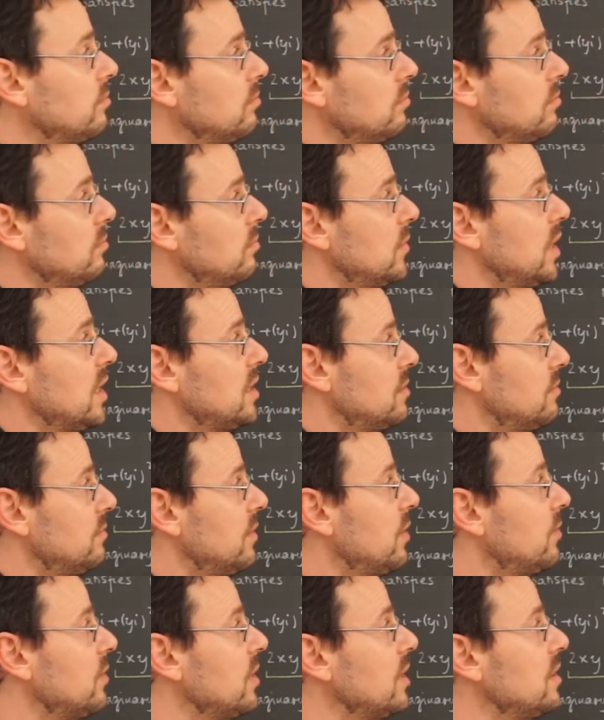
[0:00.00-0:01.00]
That's
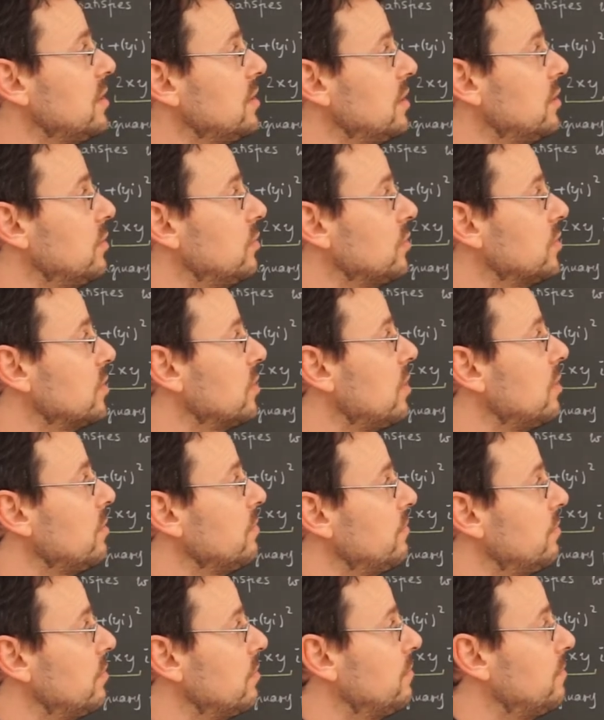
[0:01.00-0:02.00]
very easy to solve
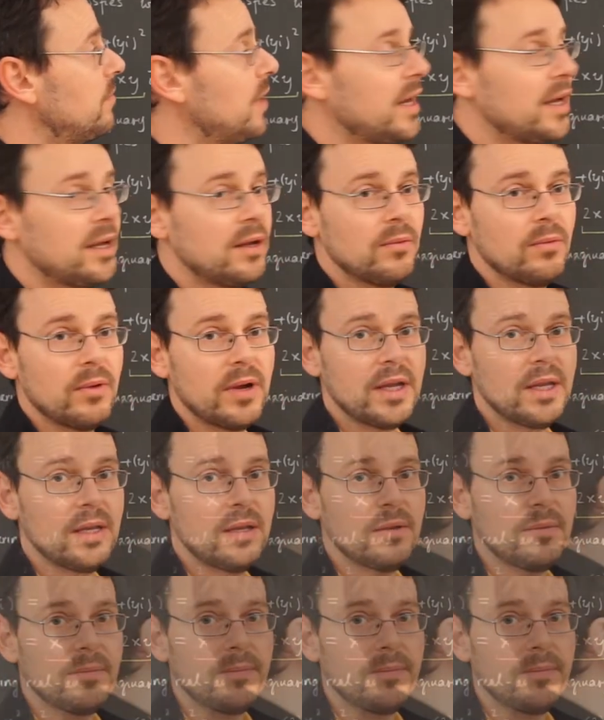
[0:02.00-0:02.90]
for phi, right?